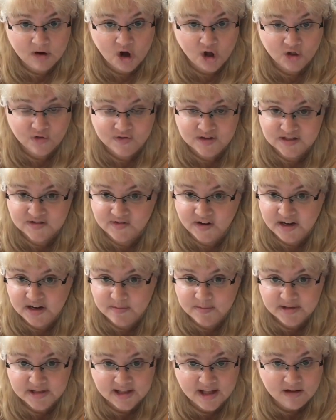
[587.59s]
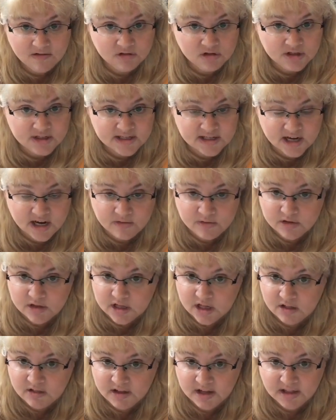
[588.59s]
all of his vitamin levels and
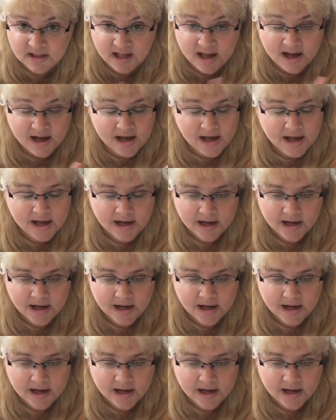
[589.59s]
everything like that.